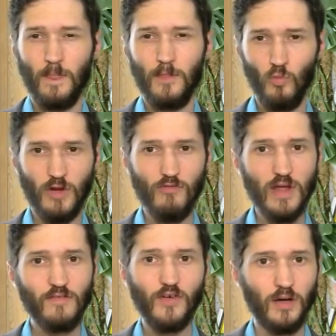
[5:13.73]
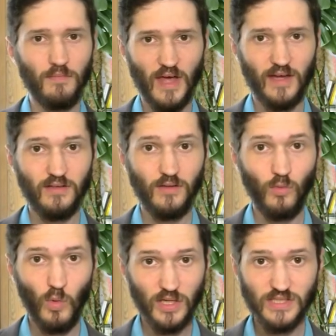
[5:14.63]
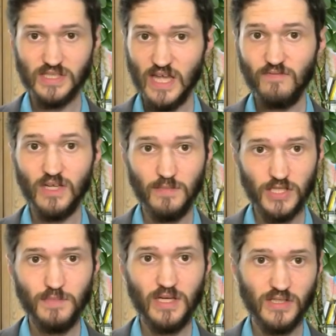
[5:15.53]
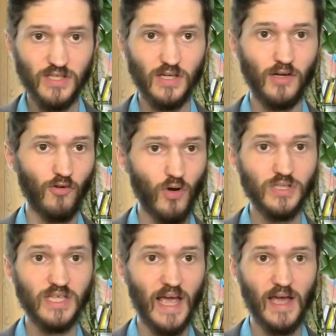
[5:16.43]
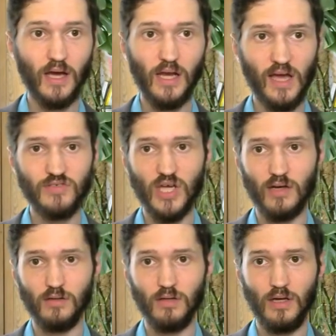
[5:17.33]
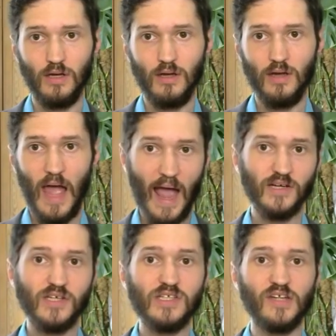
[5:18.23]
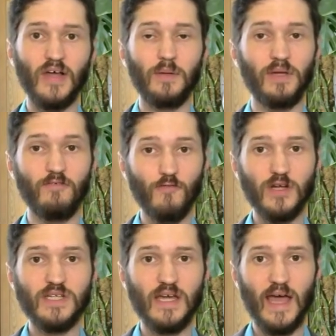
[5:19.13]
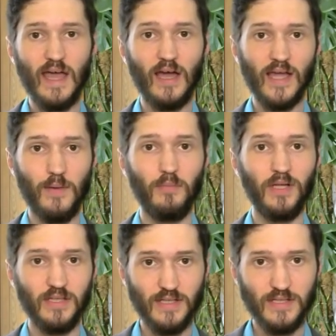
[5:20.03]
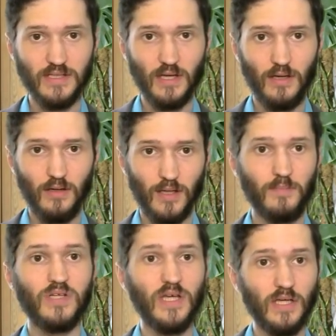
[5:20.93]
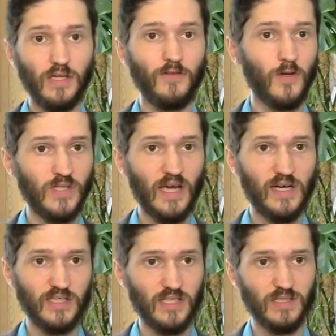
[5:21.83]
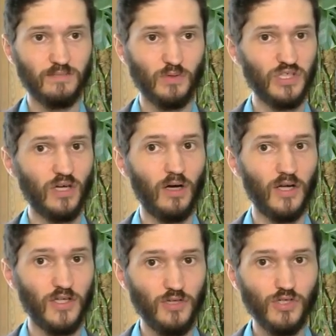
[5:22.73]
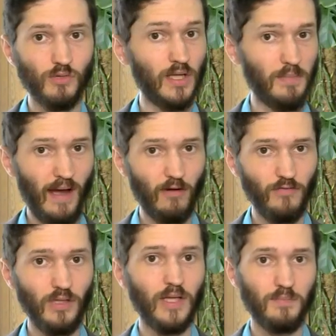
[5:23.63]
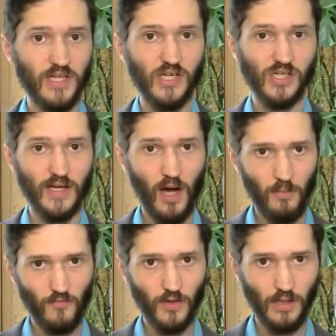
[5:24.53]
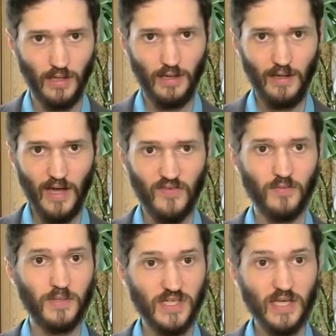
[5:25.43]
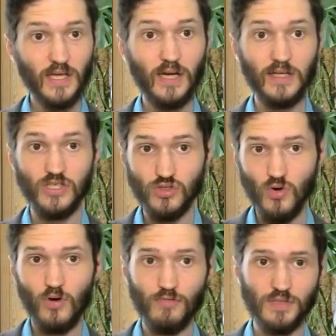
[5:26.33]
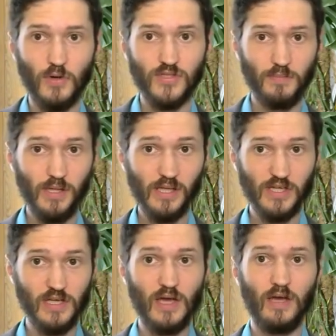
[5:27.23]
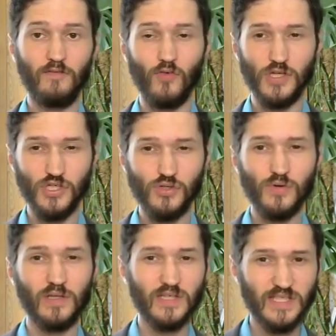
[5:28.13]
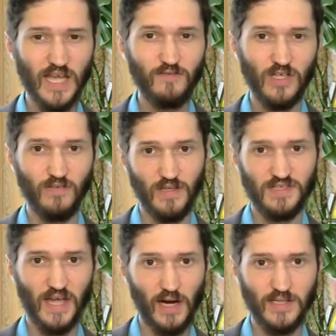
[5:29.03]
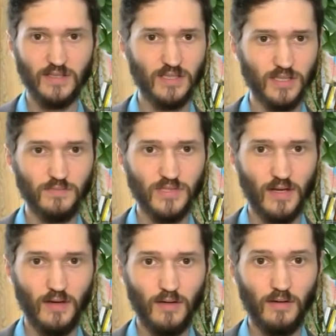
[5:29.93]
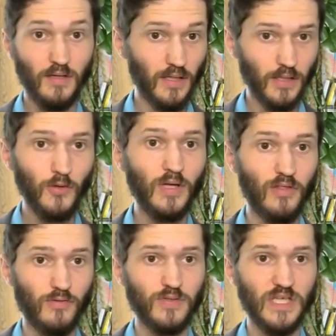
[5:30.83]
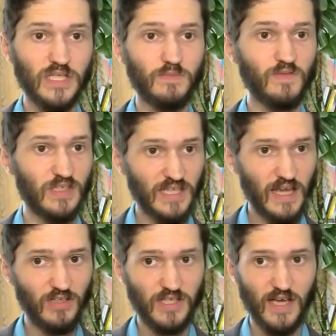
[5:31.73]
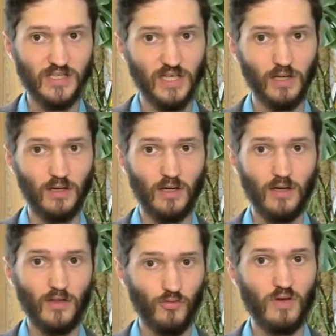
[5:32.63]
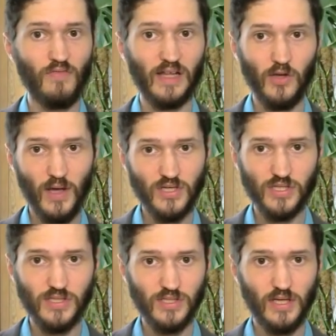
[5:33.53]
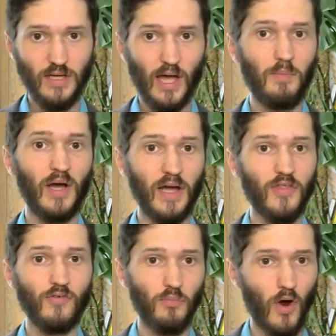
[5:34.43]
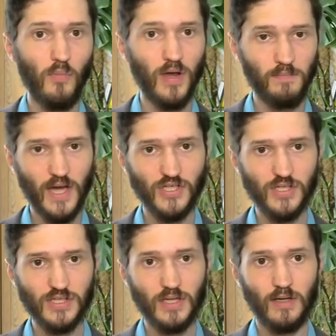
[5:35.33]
We reaffirm that, whilst safety must be considered across the AI lifecycle, actors developing frontier AI capabilities, in particular those AI systems which are unusually powerful and potentially harmful, have a particularly strong responsibility for ensuring the safety of these AI systems, including through systems for safety testing, through evaluations, and by other appropriate measures.